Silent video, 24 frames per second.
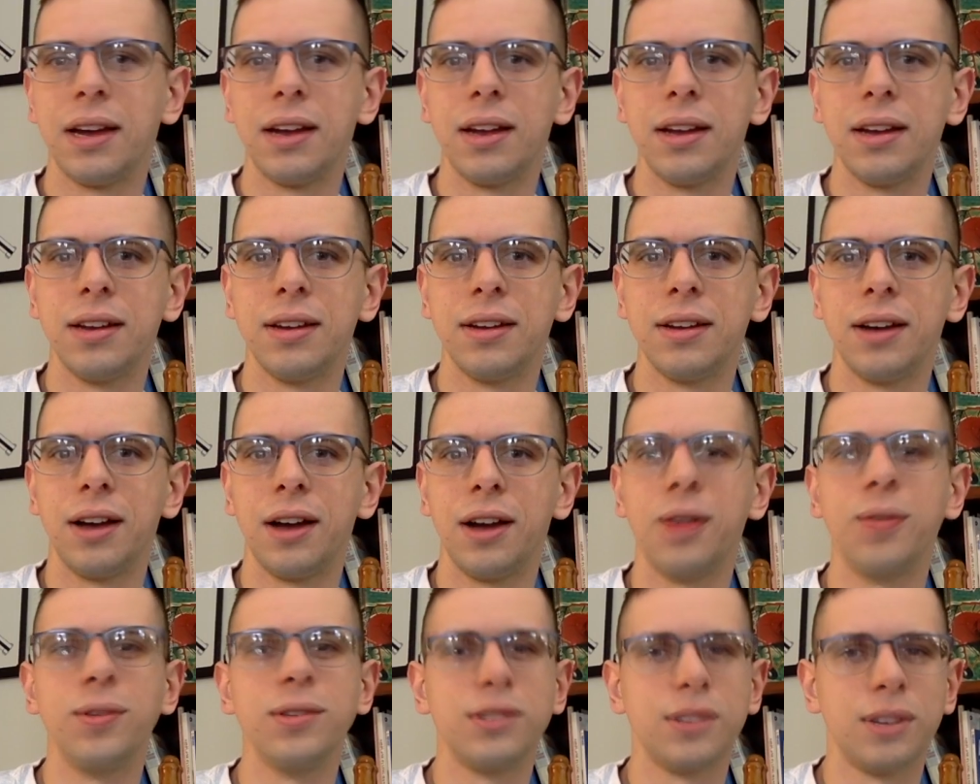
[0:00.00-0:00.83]
I
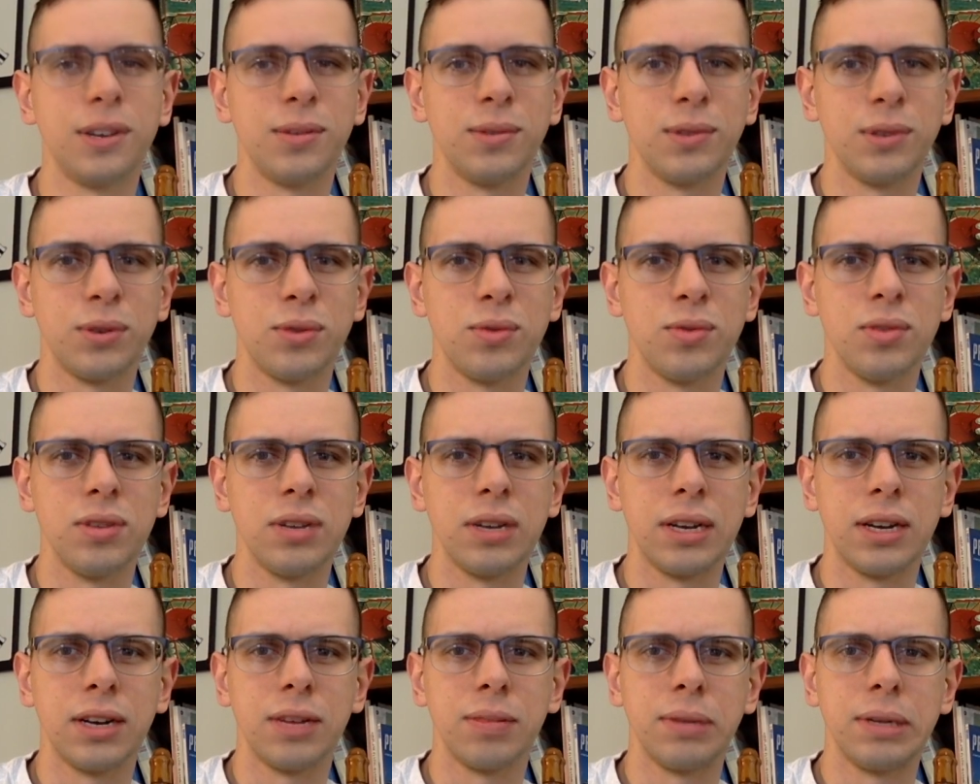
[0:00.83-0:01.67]
always thought it was a cool
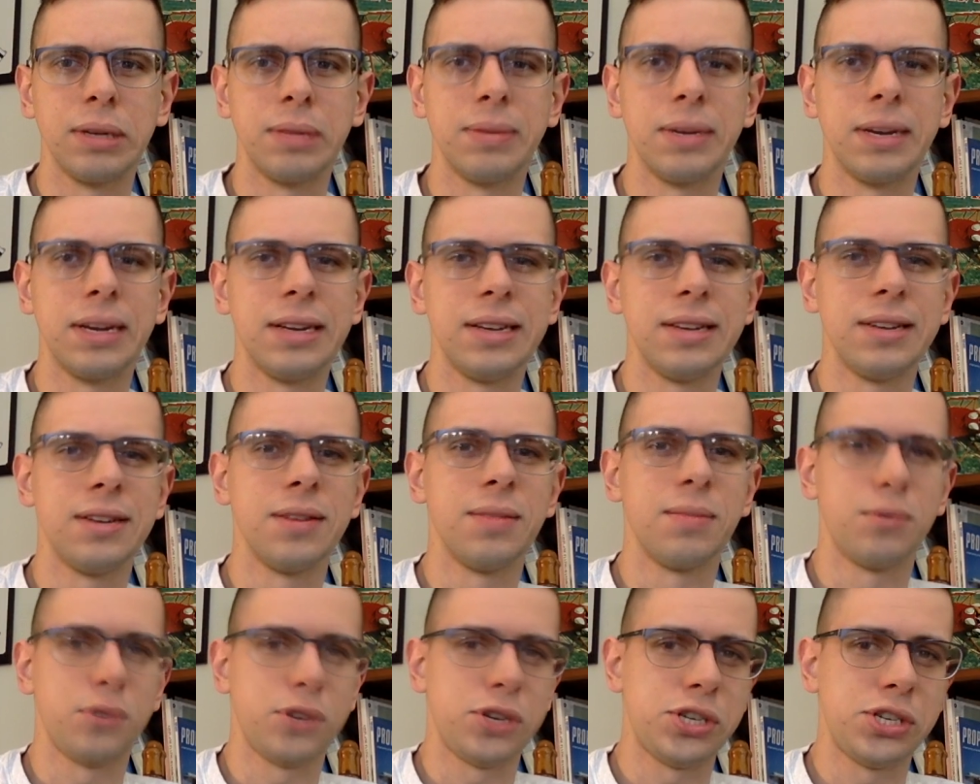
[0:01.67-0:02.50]
looking airplane, but I didn't
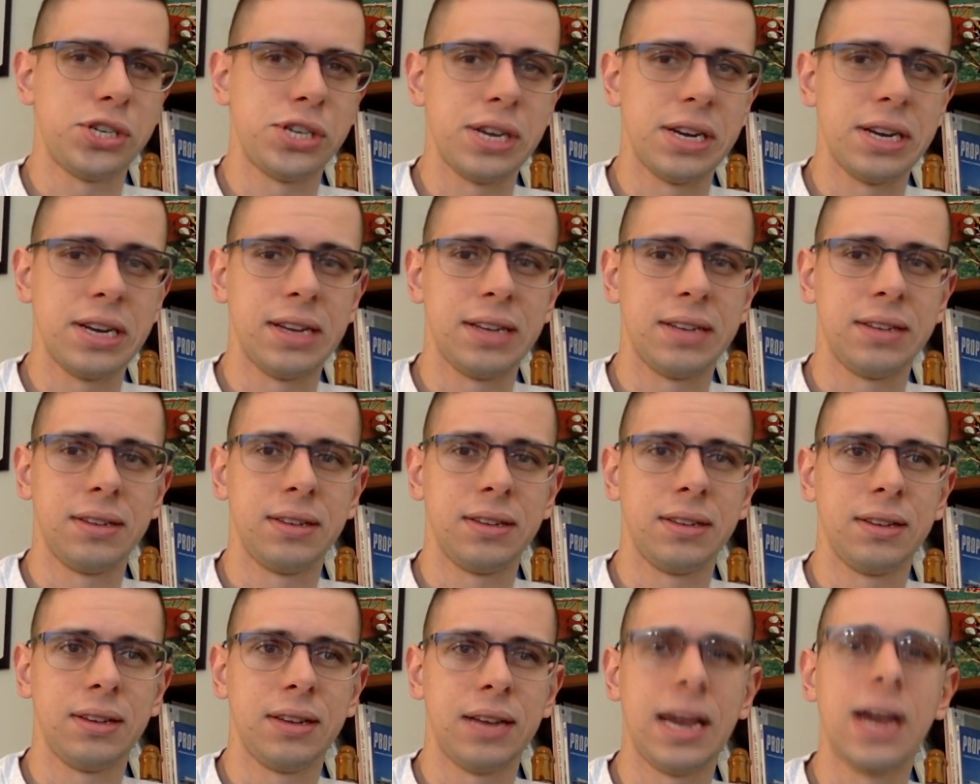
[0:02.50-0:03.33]
appreciate
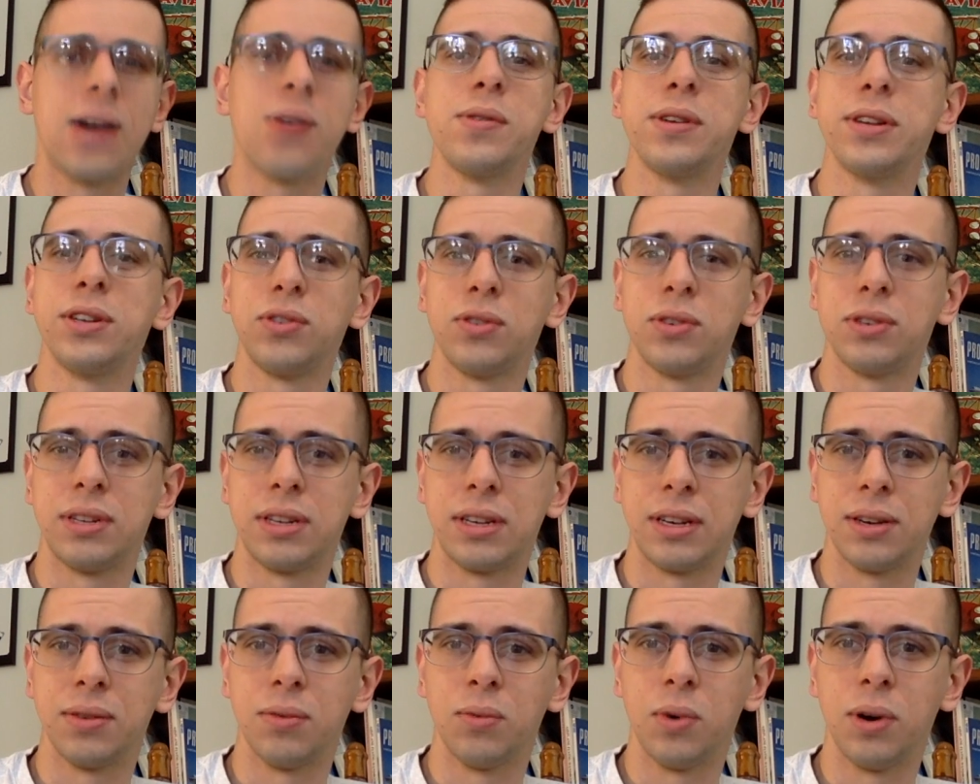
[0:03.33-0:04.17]
how
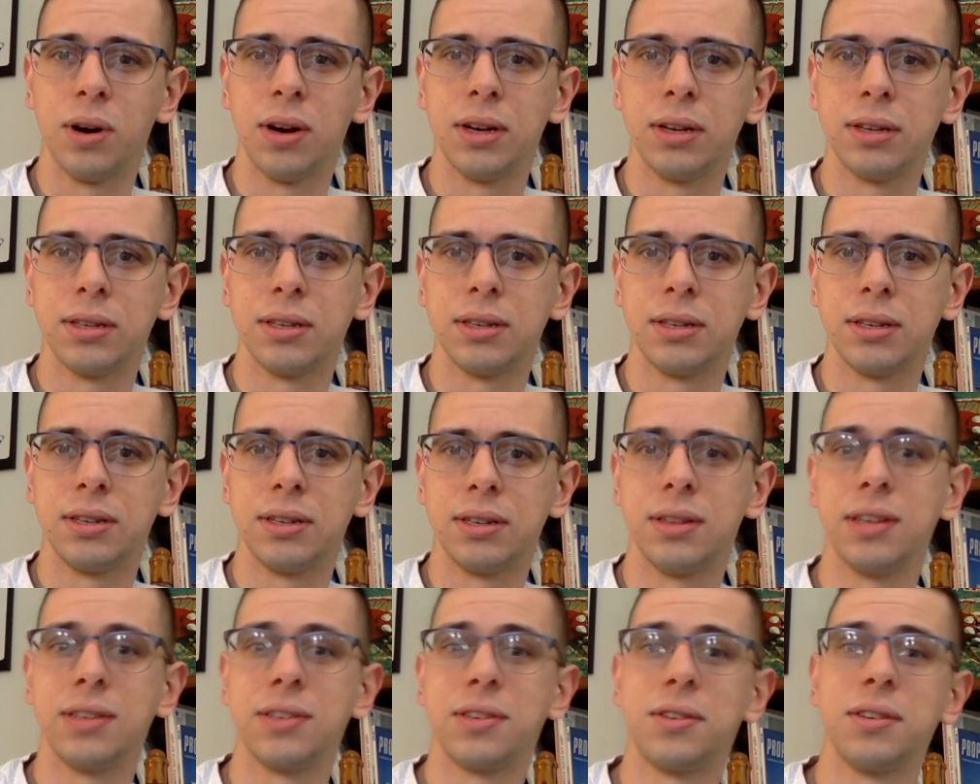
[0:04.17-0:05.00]
interesting it was until
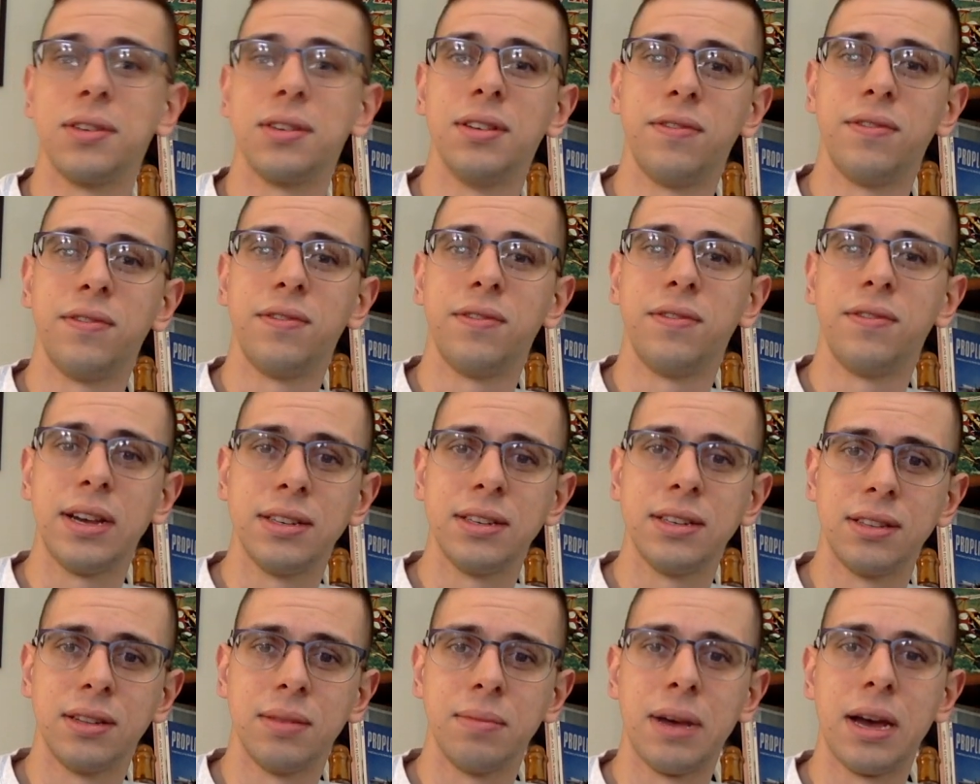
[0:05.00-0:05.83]
they started to
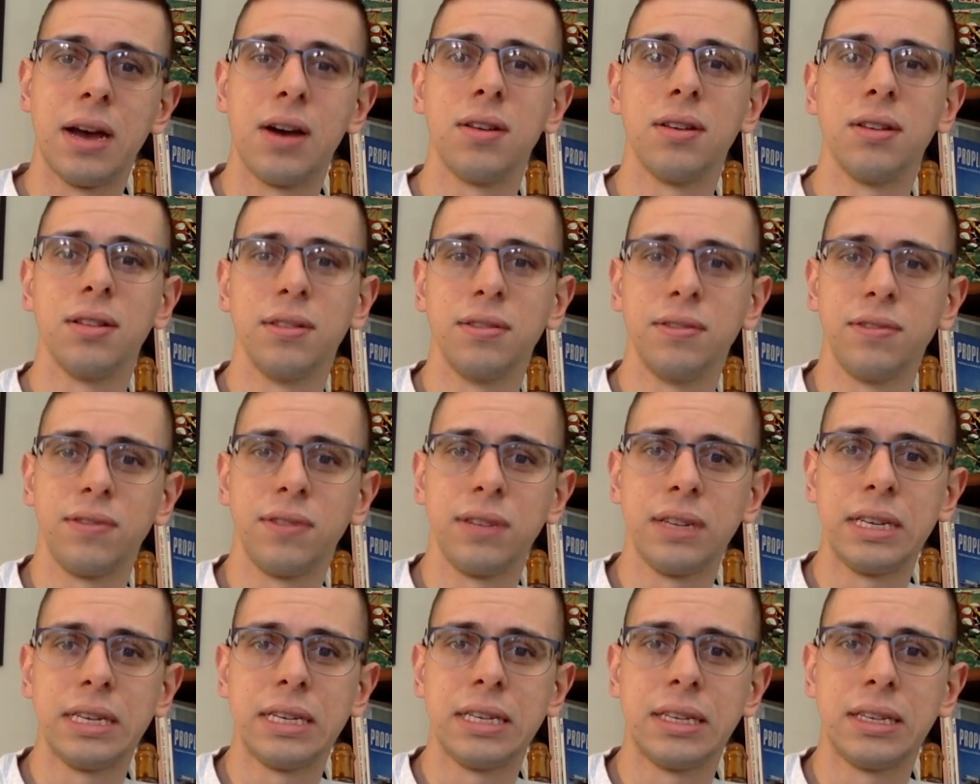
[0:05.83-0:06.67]
phase them out of the
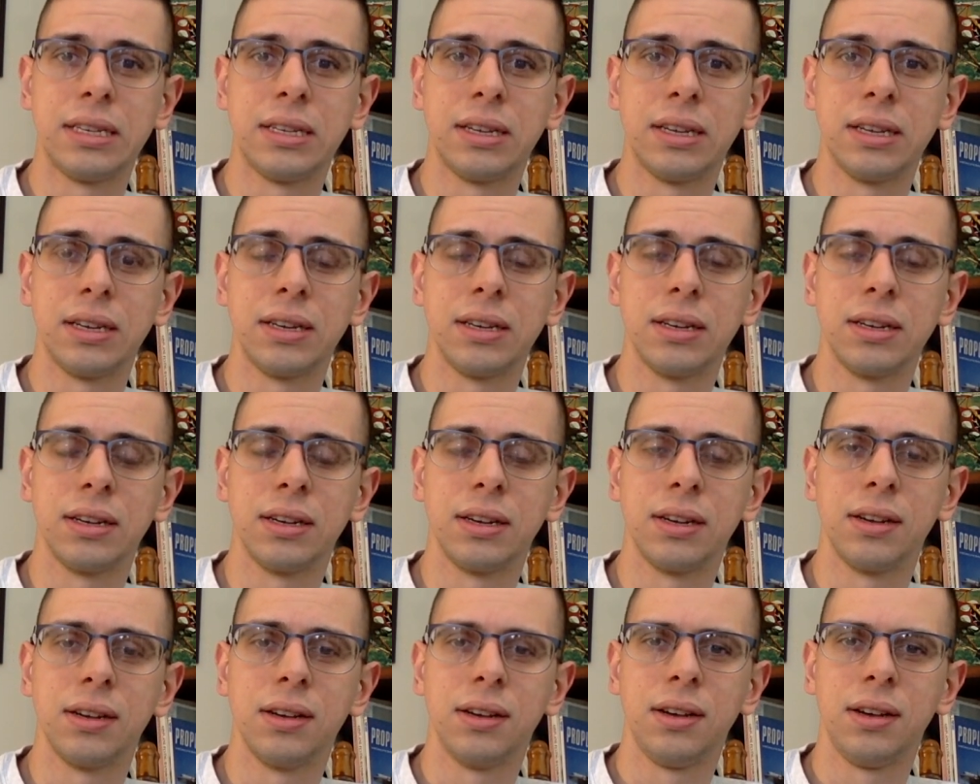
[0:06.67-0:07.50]
fleet. And
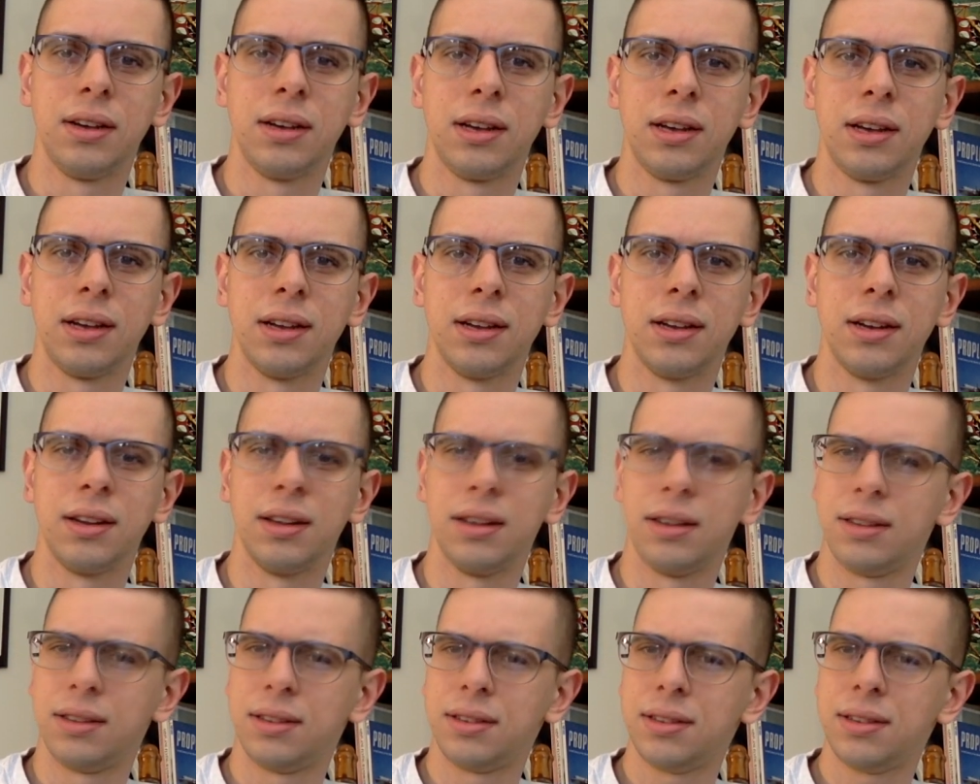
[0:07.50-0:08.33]

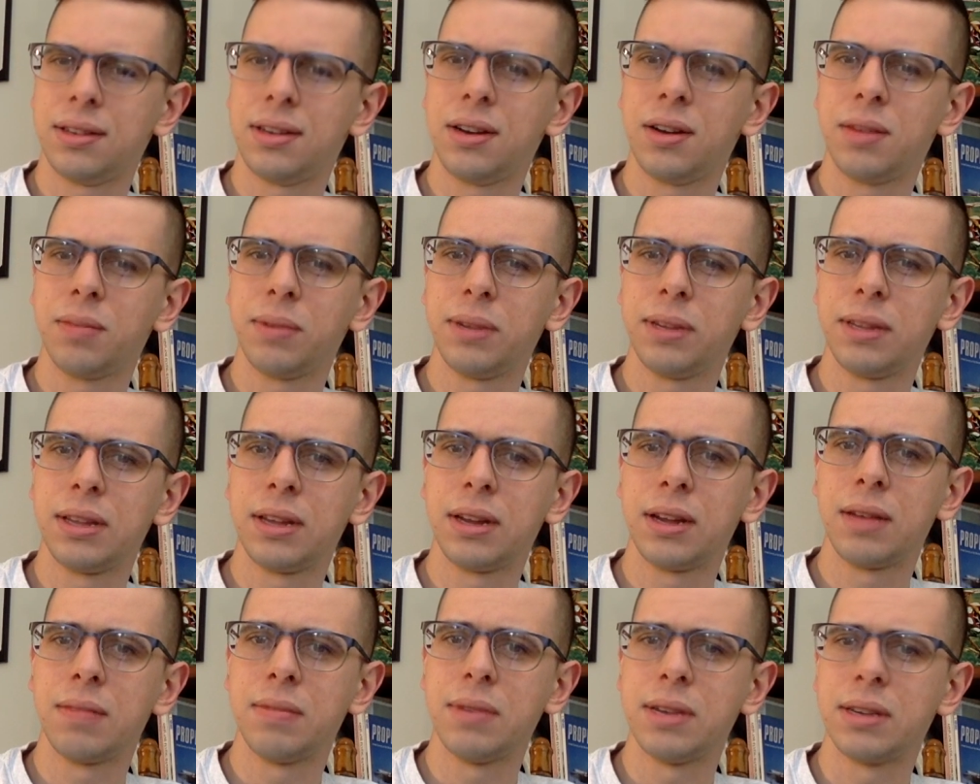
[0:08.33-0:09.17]
it's an airplane that
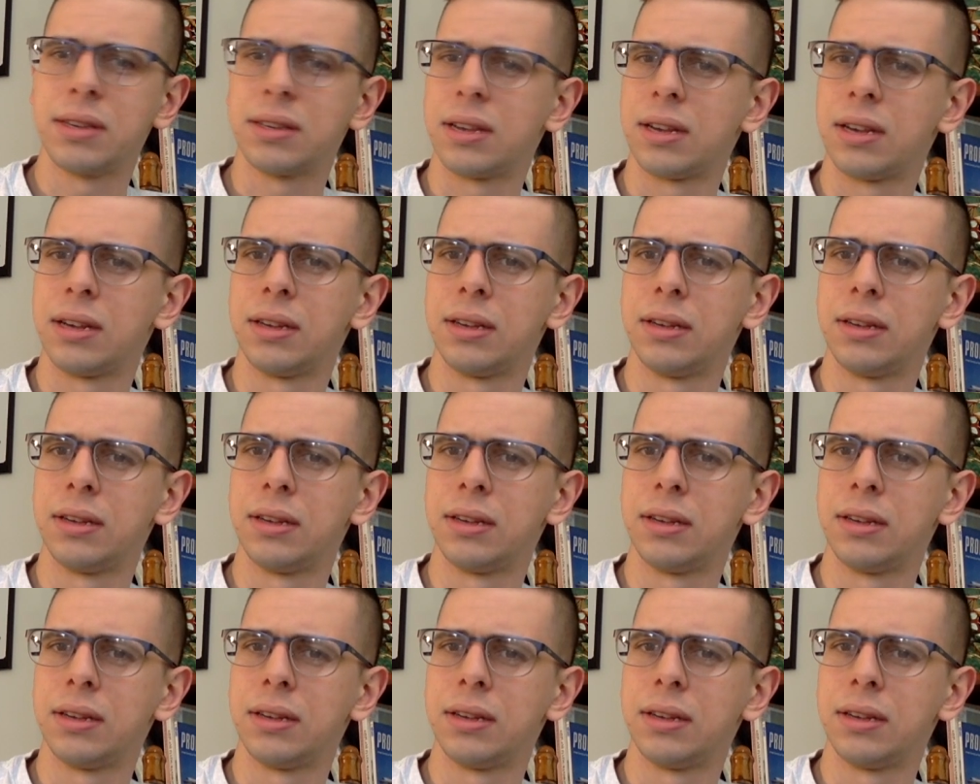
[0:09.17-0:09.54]
I miss.